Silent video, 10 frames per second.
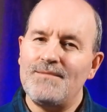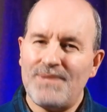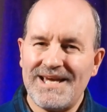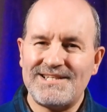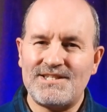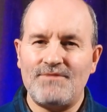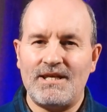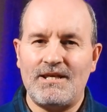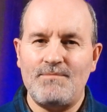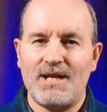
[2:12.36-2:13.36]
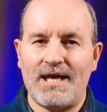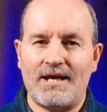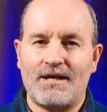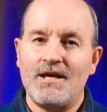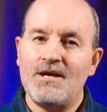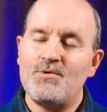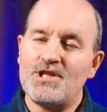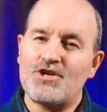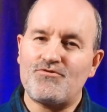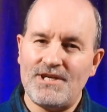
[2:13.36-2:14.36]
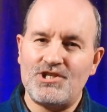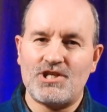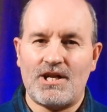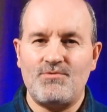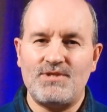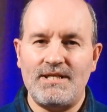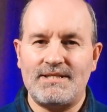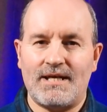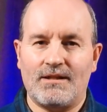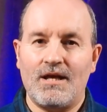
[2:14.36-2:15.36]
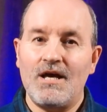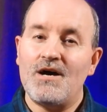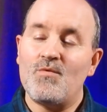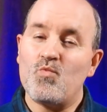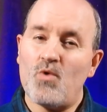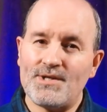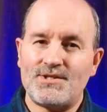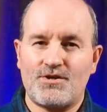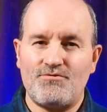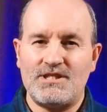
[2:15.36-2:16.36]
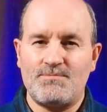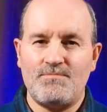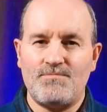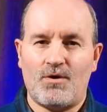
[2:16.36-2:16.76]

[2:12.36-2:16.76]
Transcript: Blacks are inky black, with increased shadow detail, and whites are crisp and